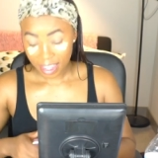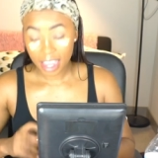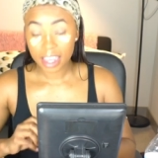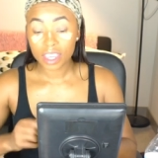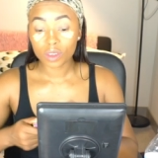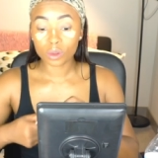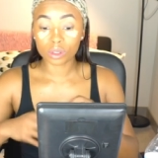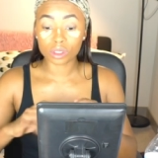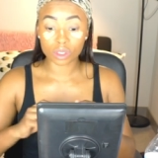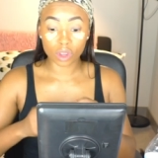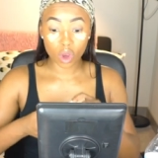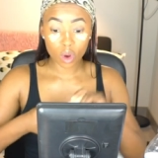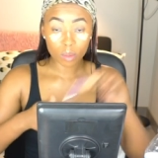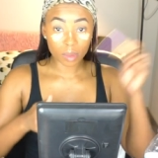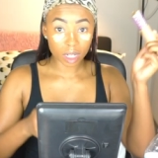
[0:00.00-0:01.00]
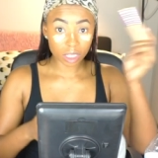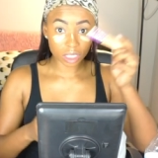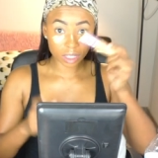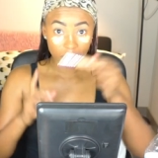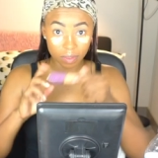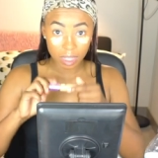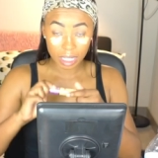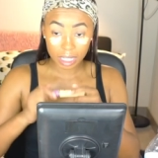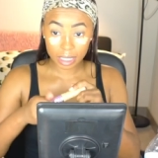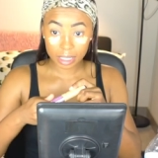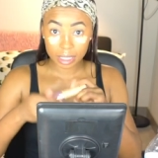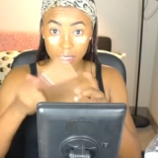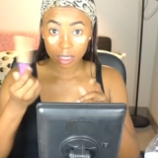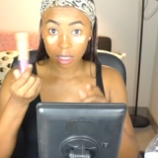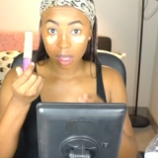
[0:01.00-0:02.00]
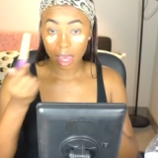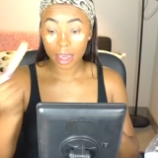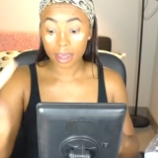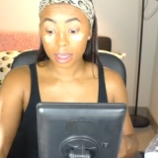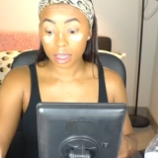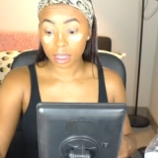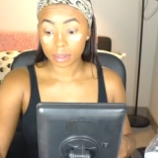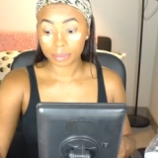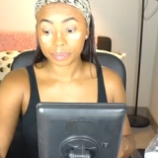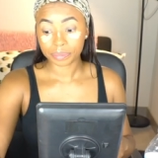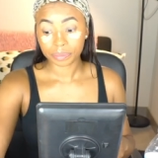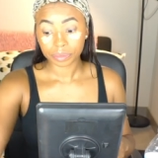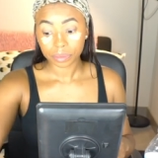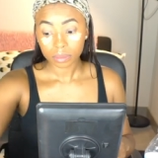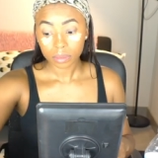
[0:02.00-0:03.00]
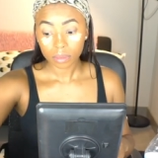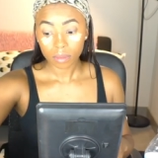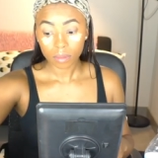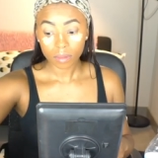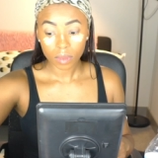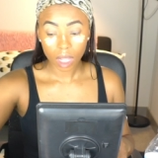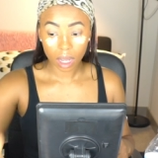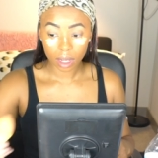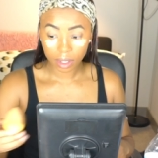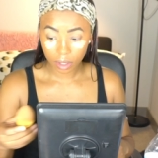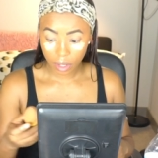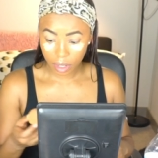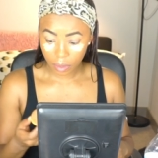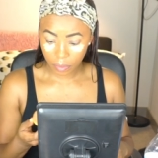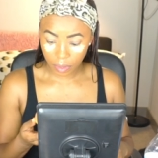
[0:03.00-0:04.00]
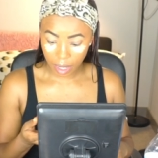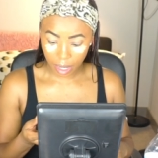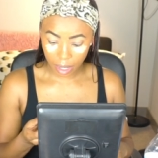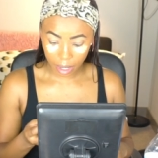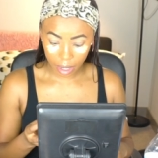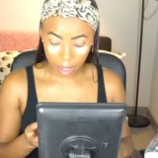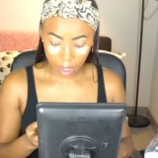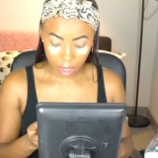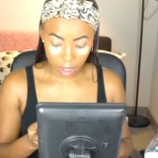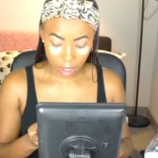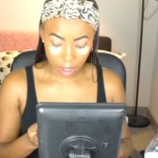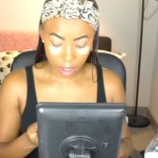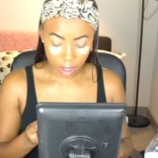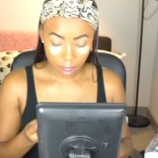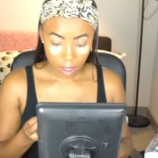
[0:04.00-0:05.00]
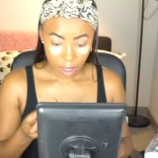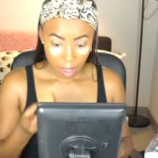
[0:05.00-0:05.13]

they use so much of this like underneath their uh,